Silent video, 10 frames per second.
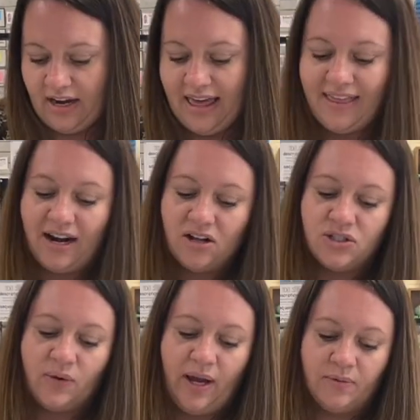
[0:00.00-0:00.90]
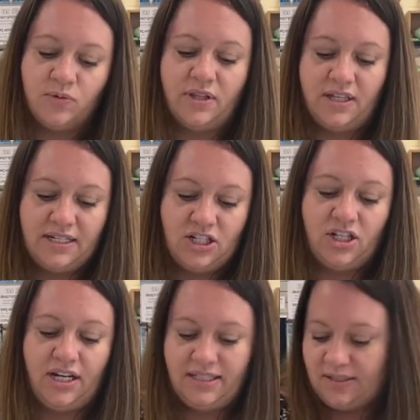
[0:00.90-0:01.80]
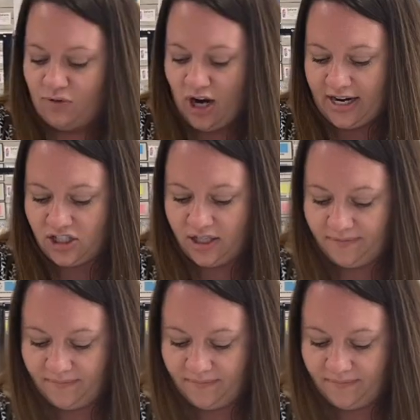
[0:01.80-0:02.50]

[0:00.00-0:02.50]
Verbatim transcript: And that also helps with addition and subtraction.